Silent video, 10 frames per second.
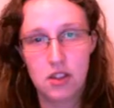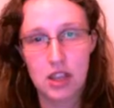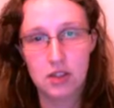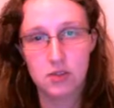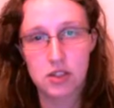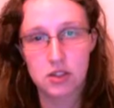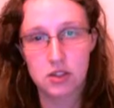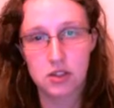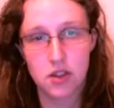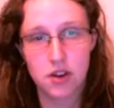the
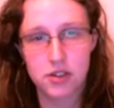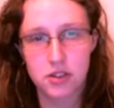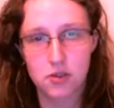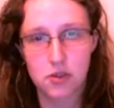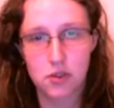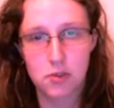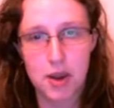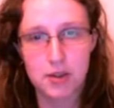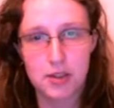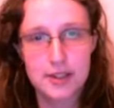vertical and the horizontal
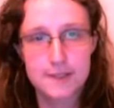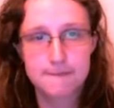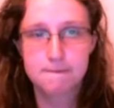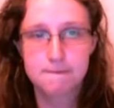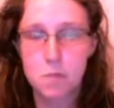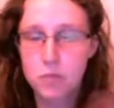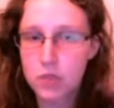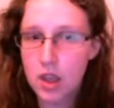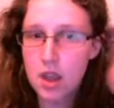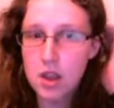component.
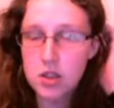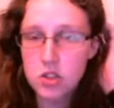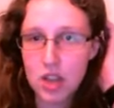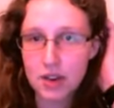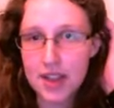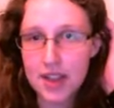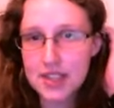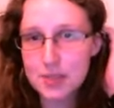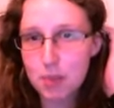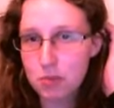So at
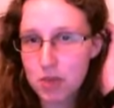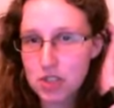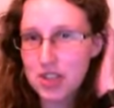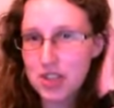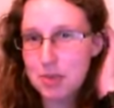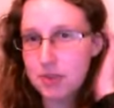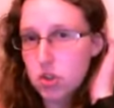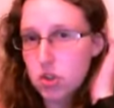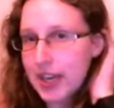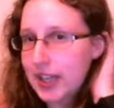this point we can do a little bit of
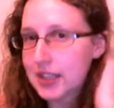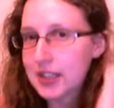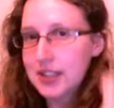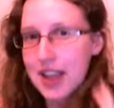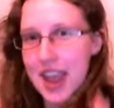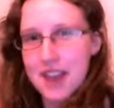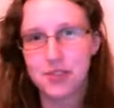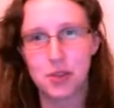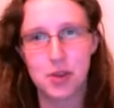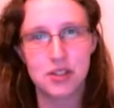trig,
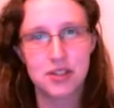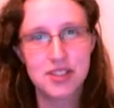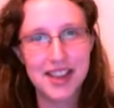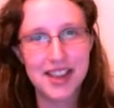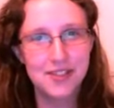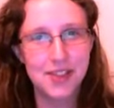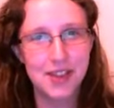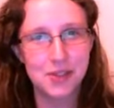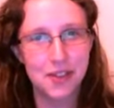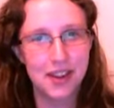everyone's second
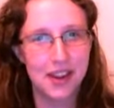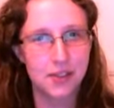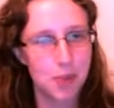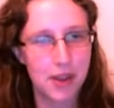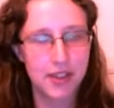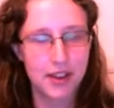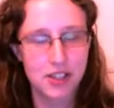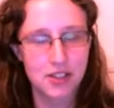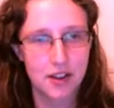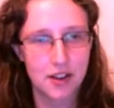favourite thing after
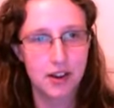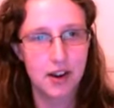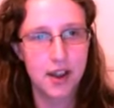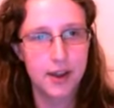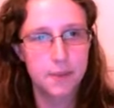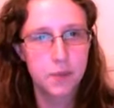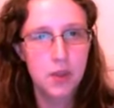Pythagoras, I know.